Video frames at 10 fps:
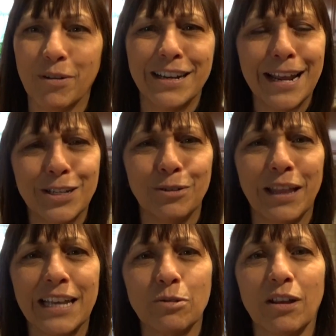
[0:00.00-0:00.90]
What did I do
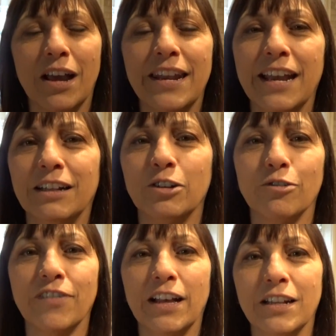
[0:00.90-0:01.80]
last week on Nailed It
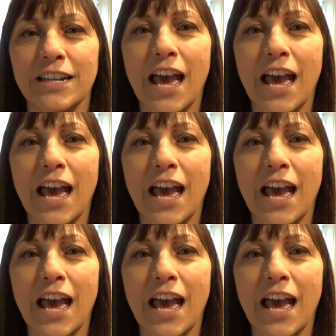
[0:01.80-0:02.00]
or Failed It?